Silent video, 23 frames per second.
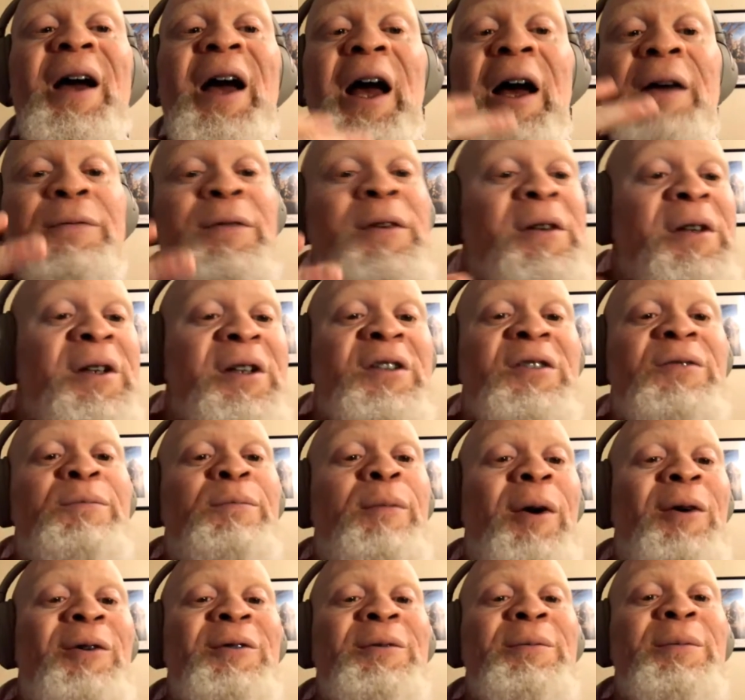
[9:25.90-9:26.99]
having these
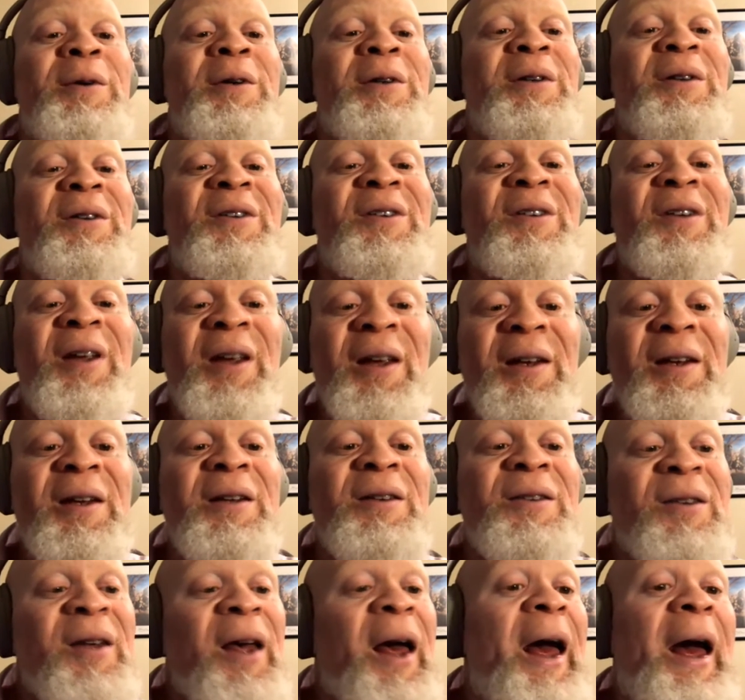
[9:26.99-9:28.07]
moments, it
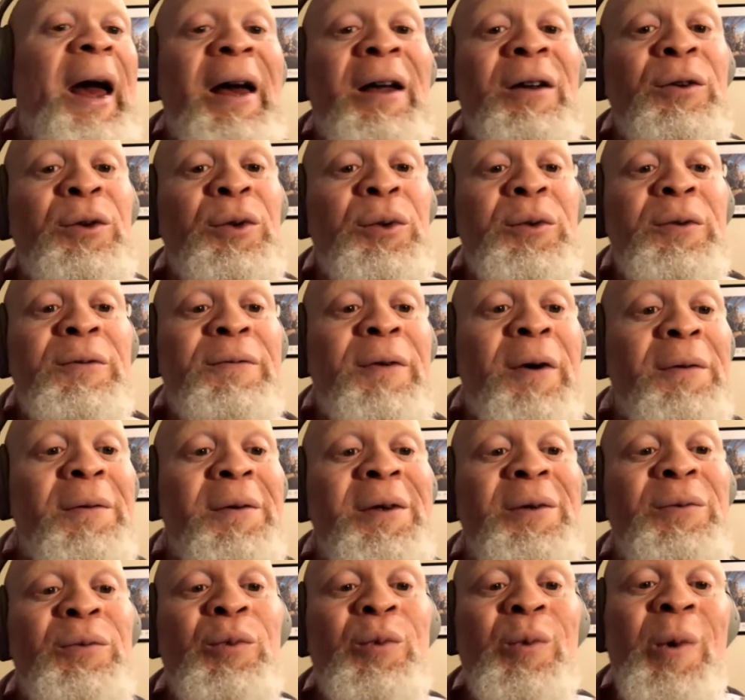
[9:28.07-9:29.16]
is handled
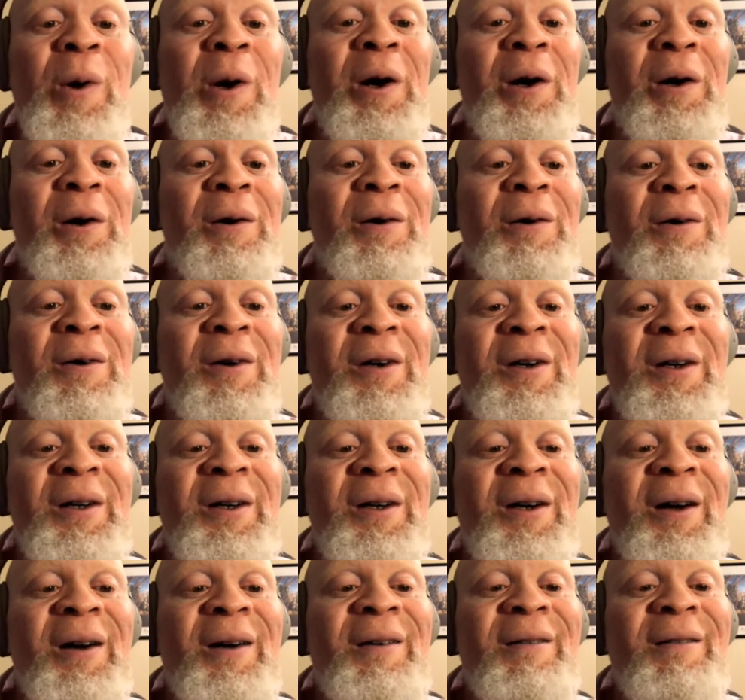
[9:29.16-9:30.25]
very well,
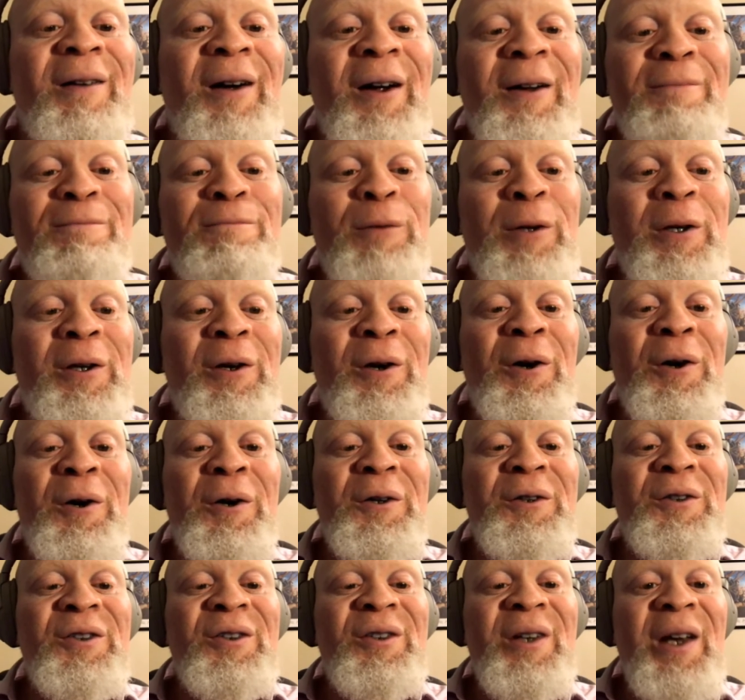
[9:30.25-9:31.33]
right?
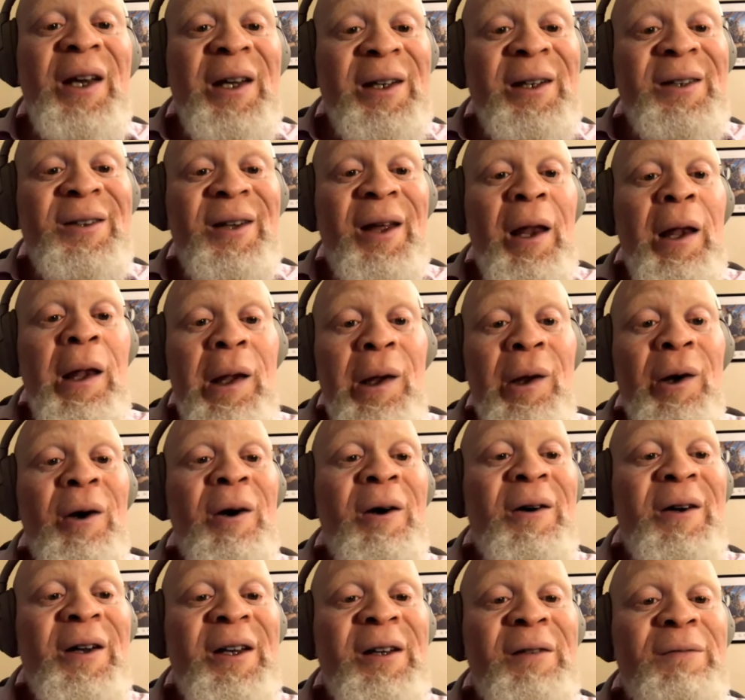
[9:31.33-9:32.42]
Because, yeah, there's a lot
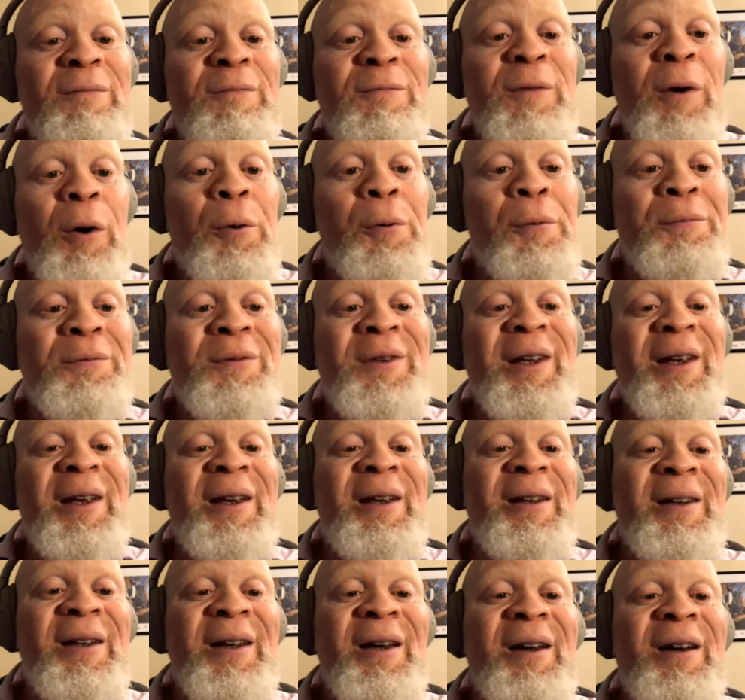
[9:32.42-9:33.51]
involved
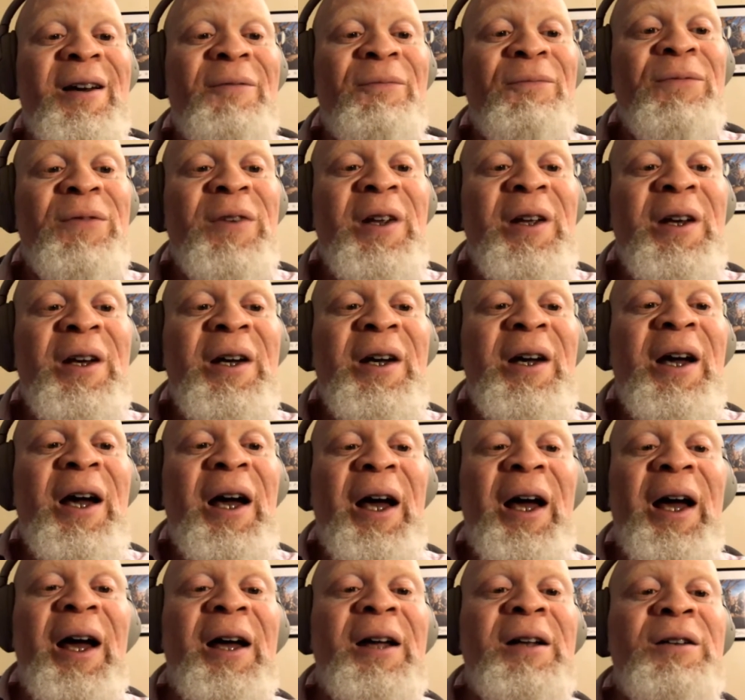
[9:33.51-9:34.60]
in it.
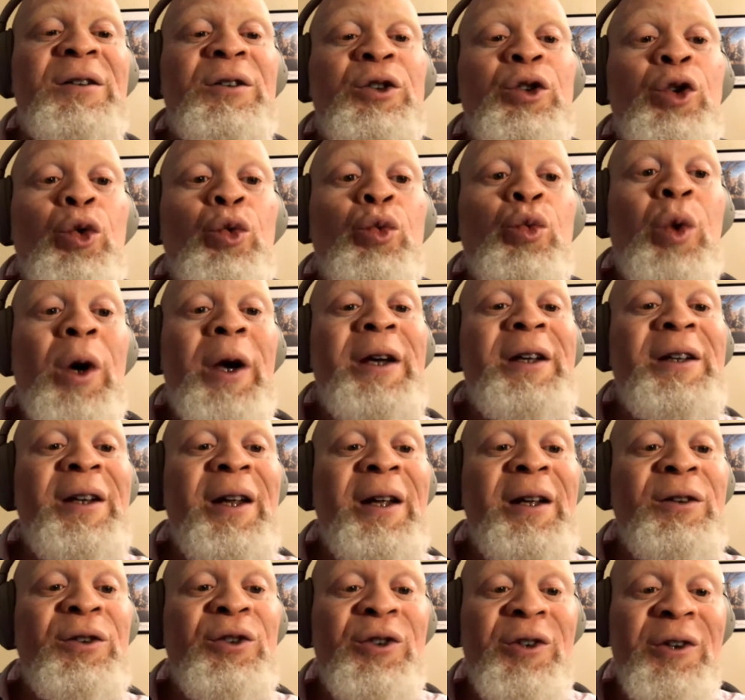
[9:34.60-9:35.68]
And the way
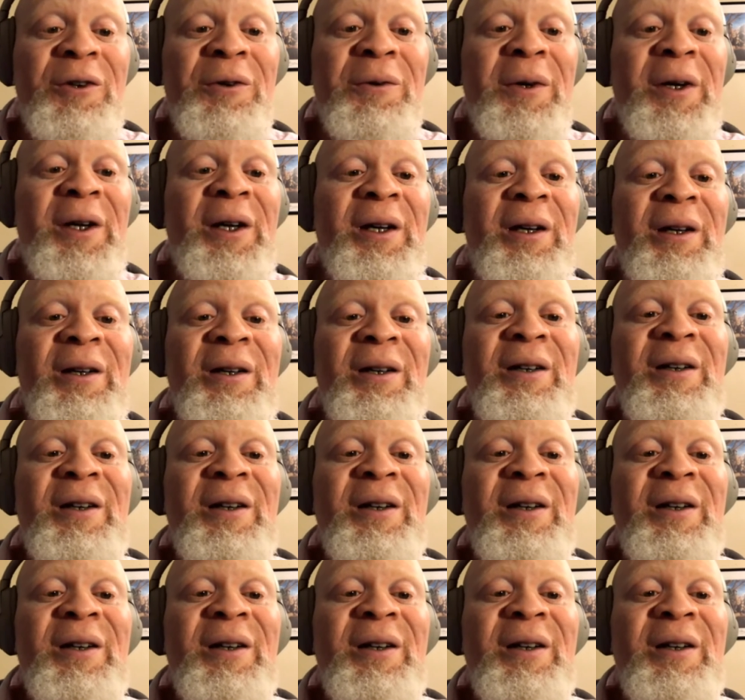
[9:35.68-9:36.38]
they do it,